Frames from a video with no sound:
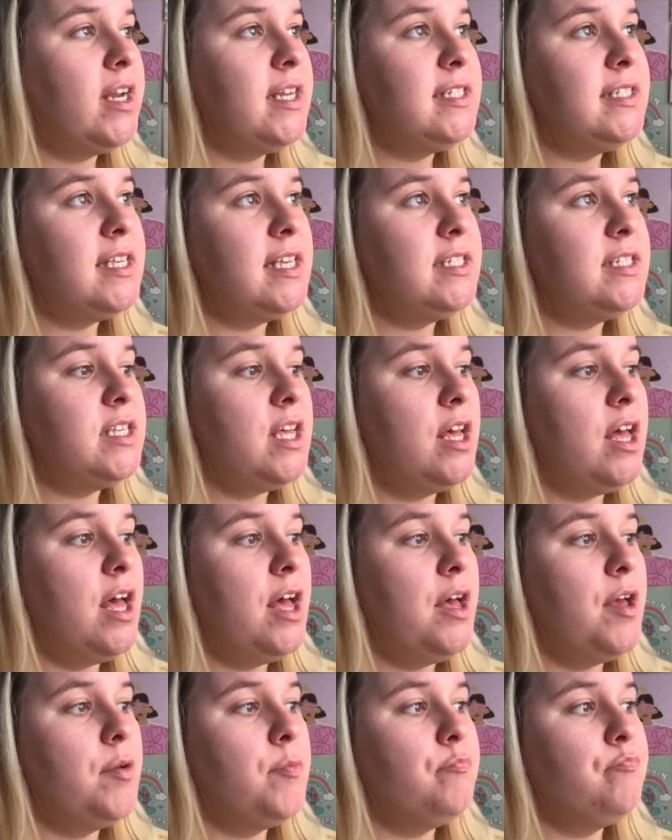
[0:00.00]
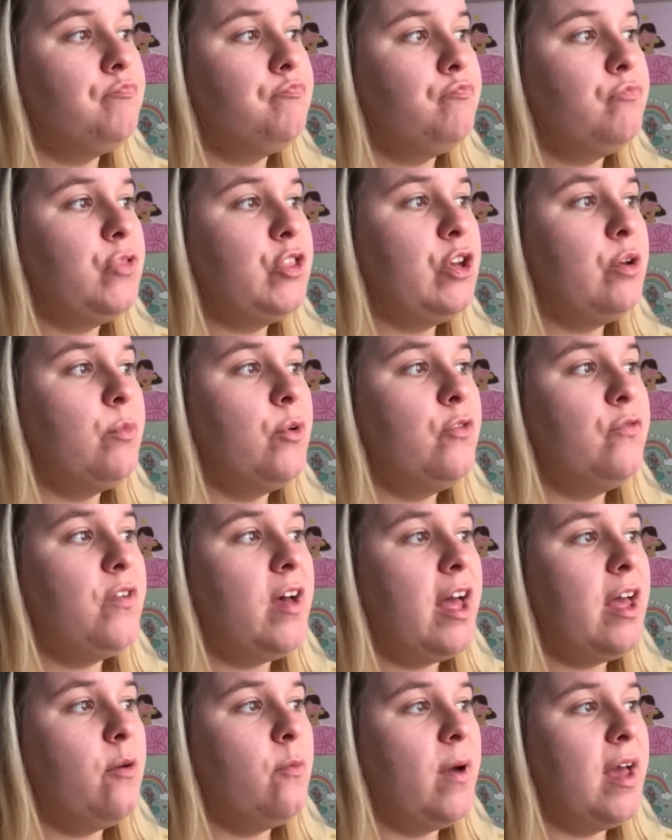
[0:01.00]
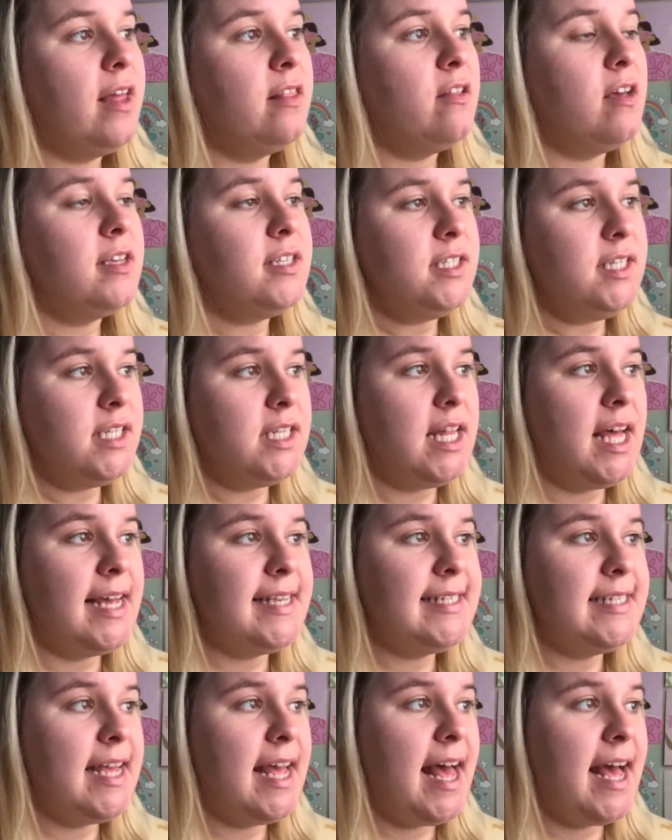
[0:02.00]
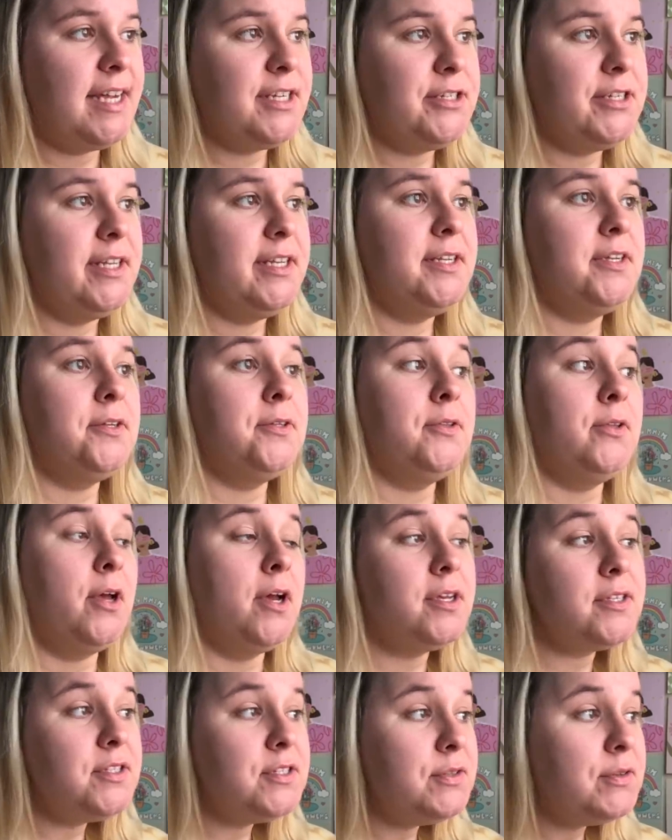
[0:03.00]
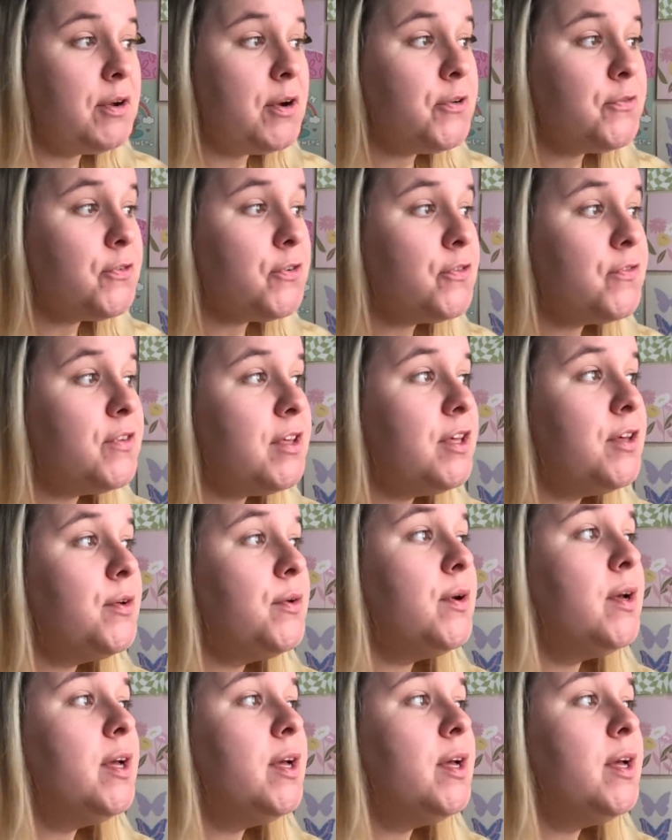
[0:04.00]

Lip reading: It says, Thermophyte weight loss class action lawsuit overview.